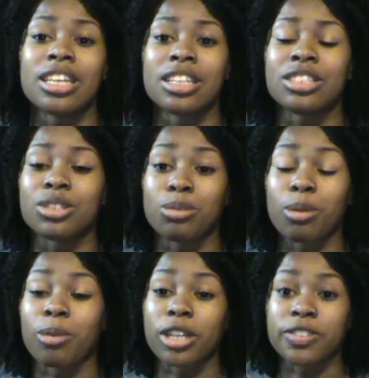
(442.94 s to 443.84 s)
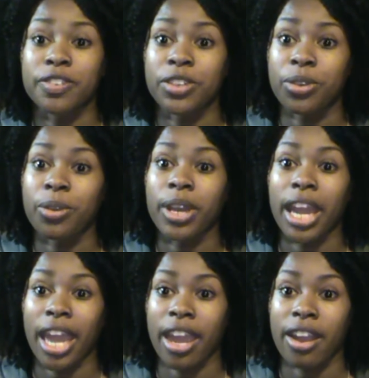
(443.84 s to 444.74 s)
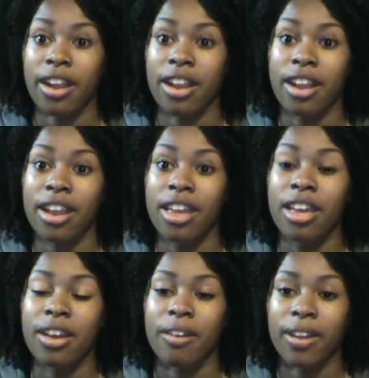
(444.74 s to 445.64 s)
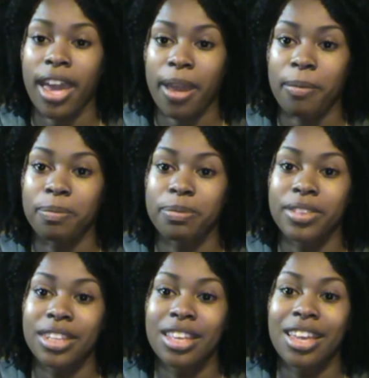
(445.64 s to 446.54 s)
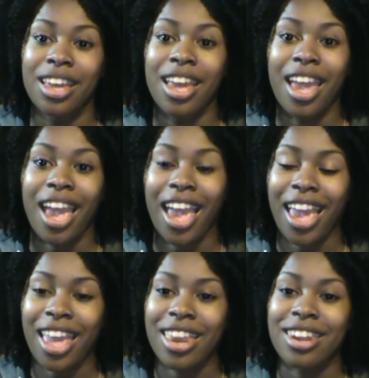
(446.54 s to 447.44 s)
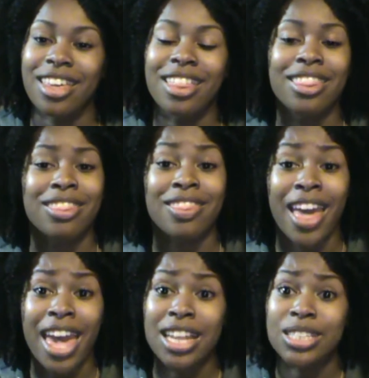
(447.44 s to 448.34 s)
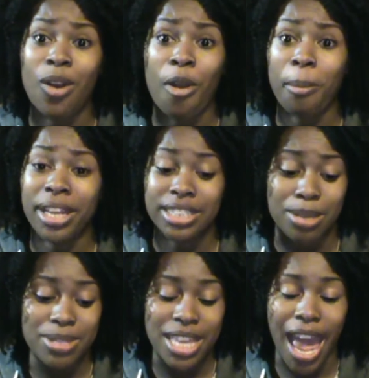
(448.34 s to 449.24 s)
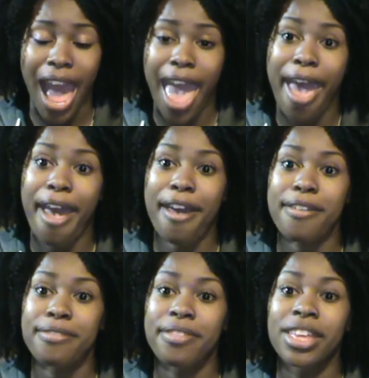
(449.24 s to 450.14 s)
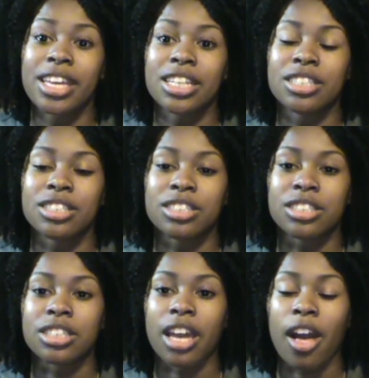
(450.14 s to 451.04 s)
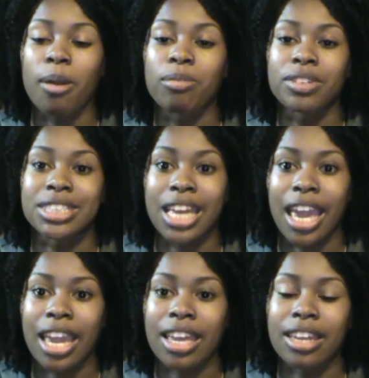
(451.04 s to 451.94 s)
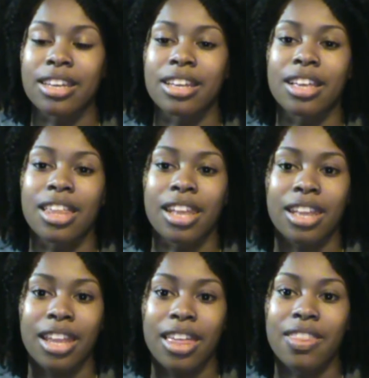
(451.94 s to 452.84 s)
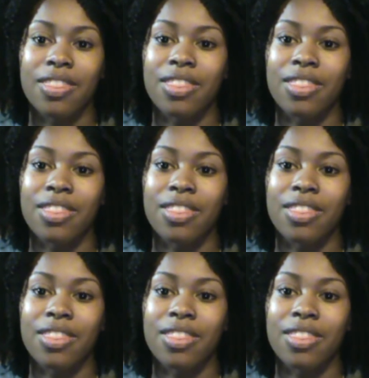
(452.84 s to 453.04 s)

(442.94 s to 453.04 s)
Do what works for your hair. Okay? And that is all my tips that I have to help retain length.